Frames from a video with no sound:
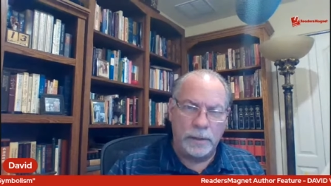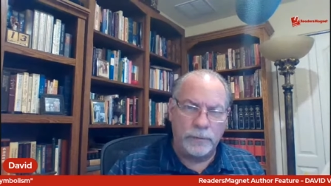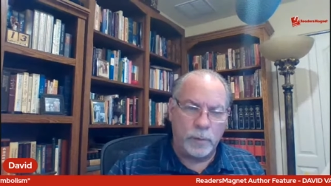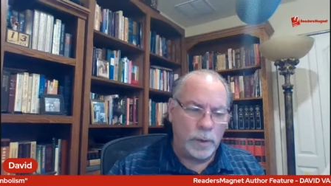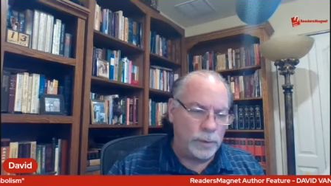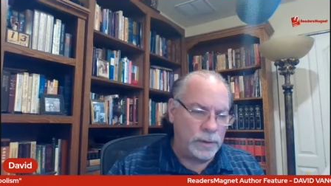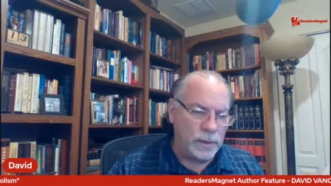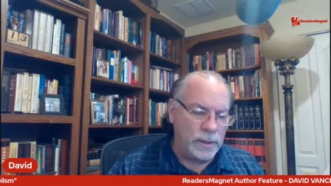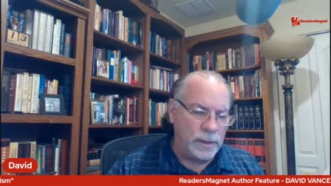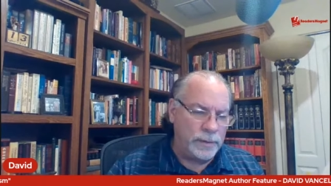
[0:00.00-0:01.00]
End of quote.
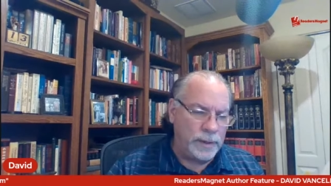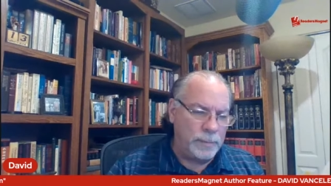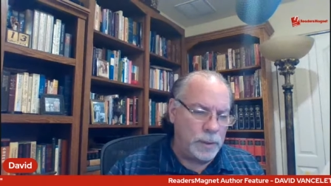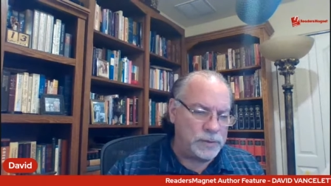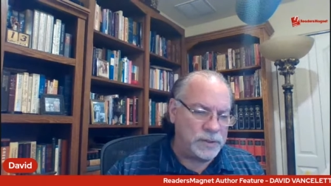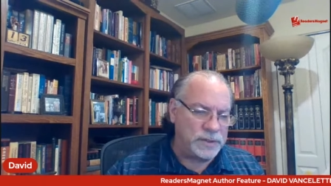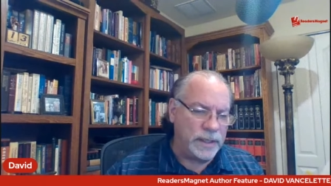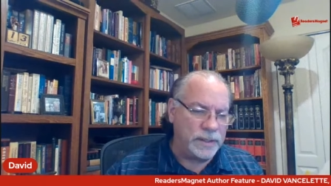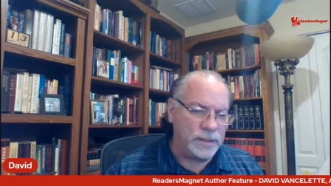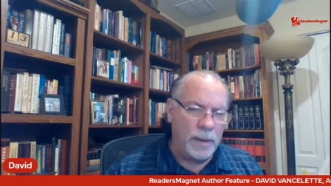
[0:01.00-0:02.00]
Then Moses
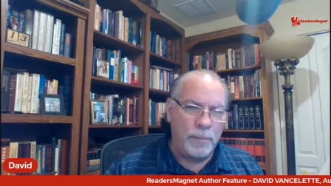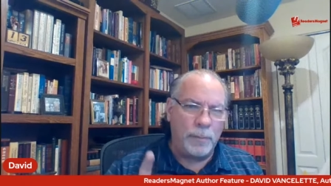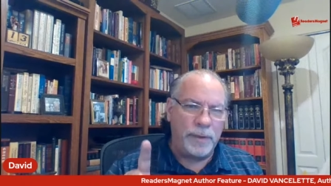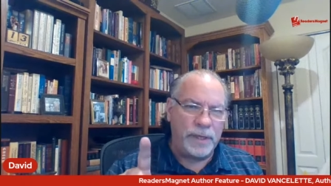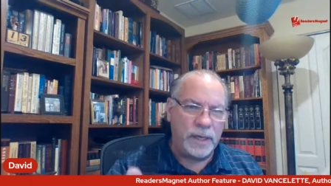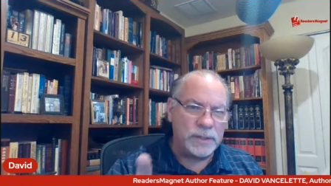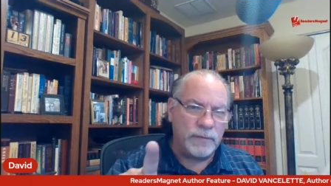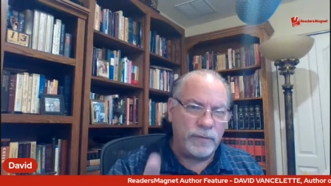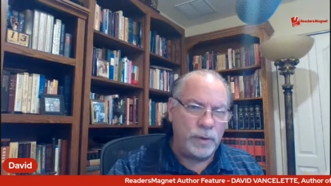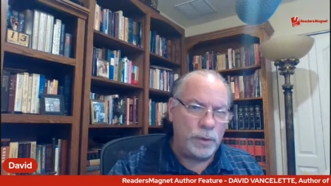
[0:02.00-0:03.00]
said, But
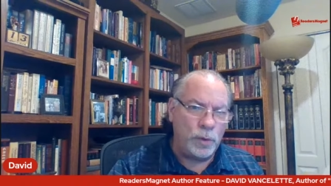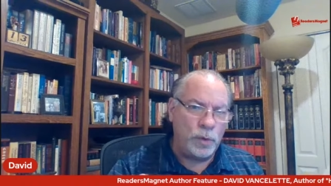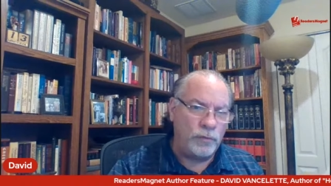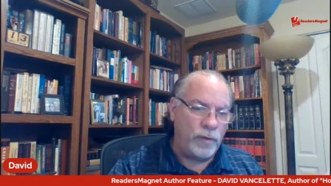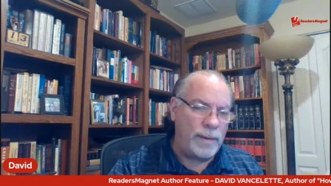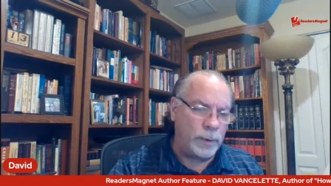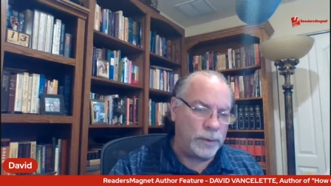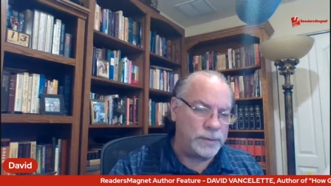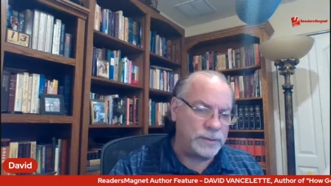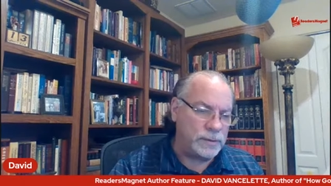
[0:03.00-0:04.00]
because of you,
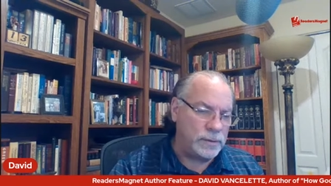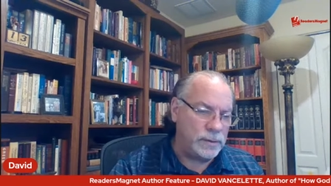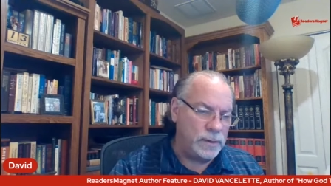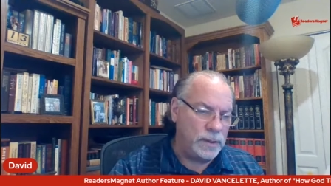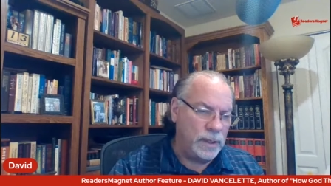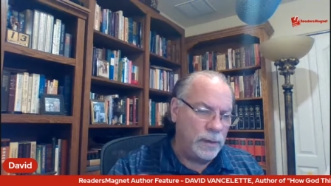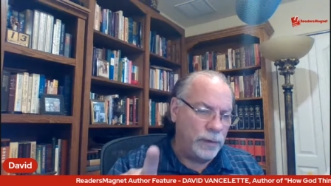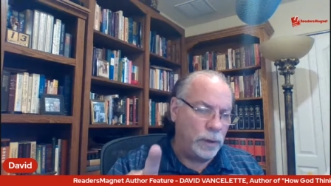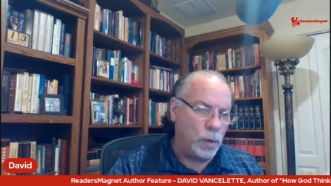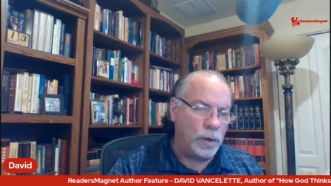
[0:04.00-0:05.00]
rebels,
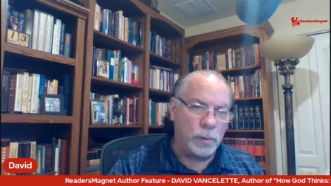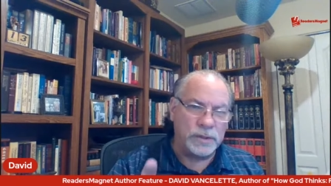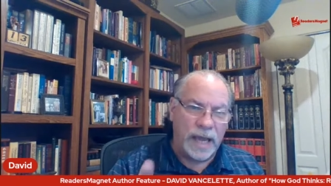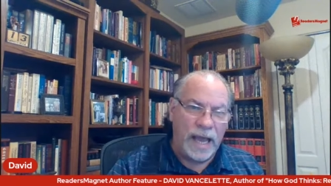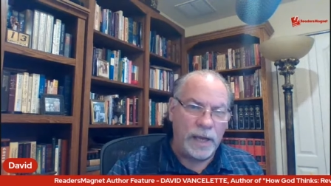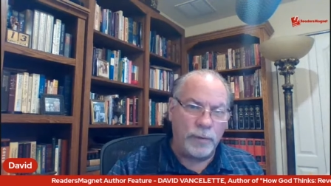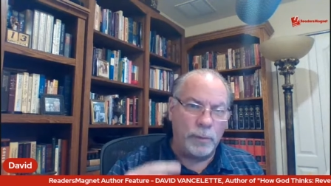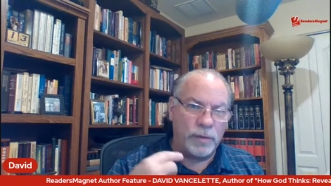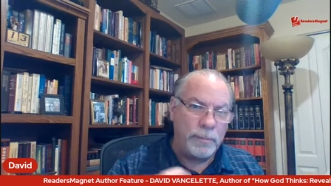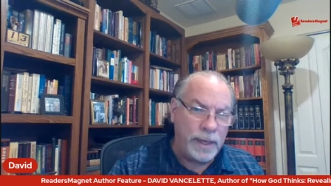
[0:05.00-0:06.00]
the Lord was
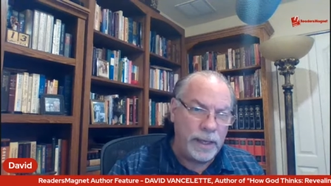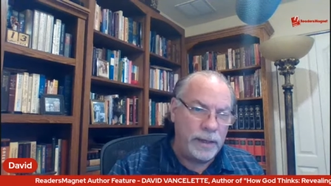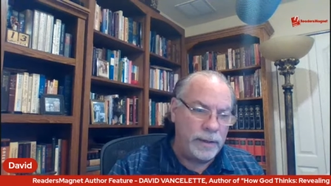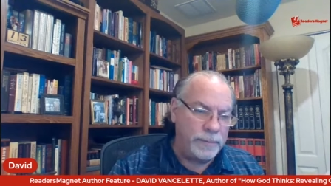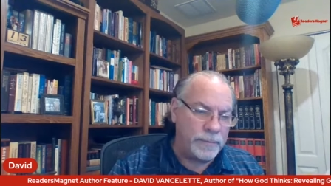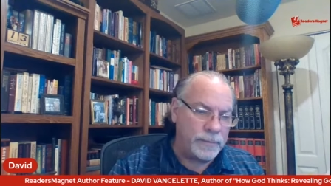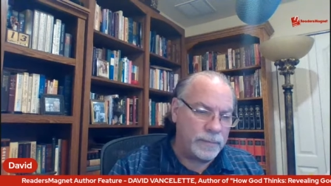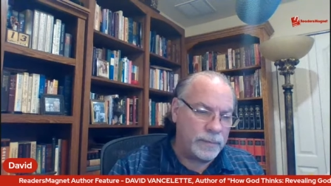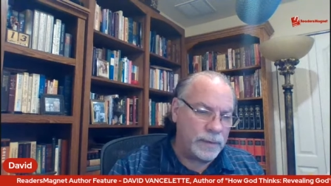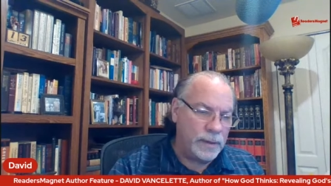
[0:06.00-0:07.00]
angry with me,
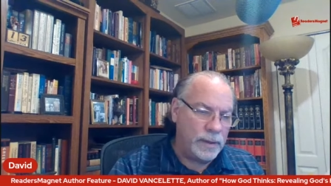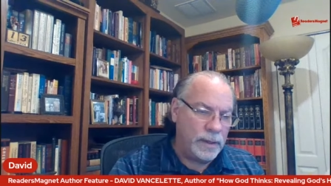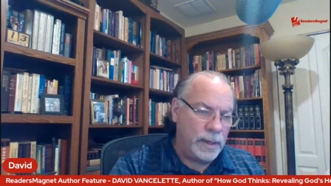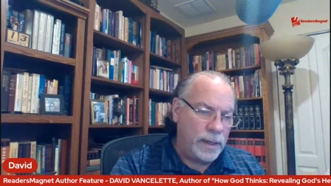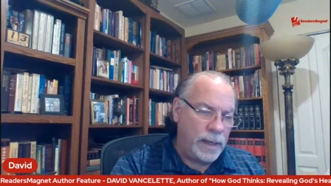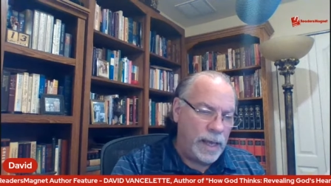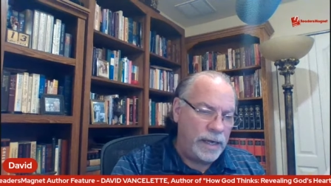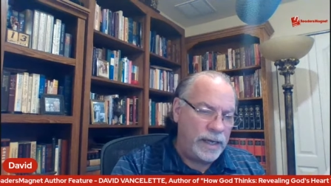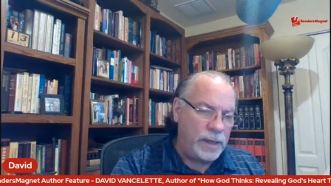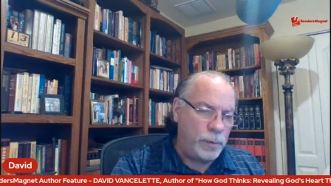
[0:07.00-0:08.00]

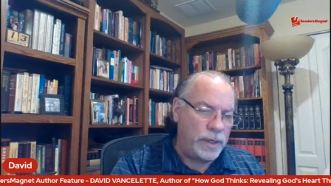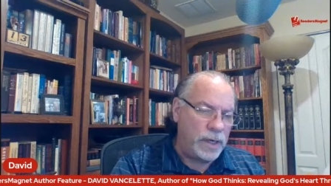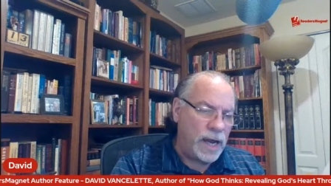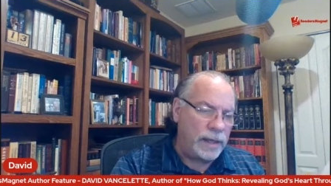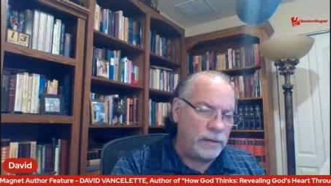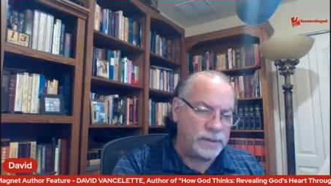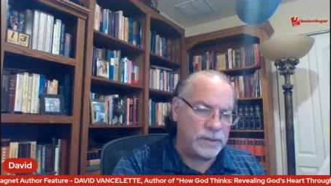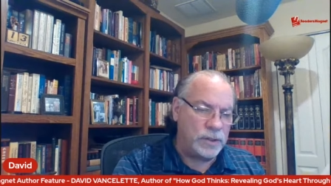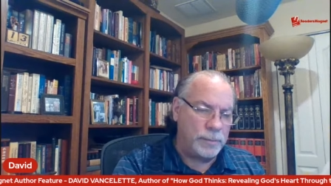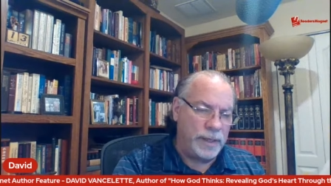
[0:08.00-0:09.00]
and he would not
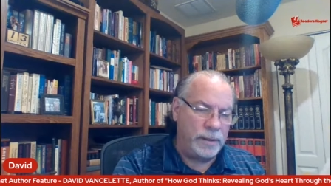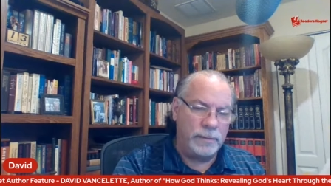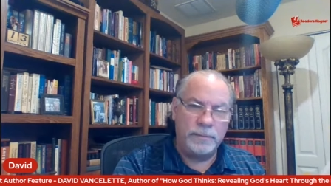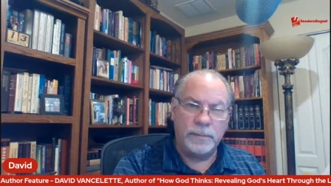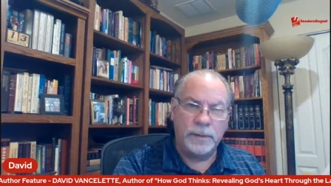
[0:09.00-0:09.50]
listen to me.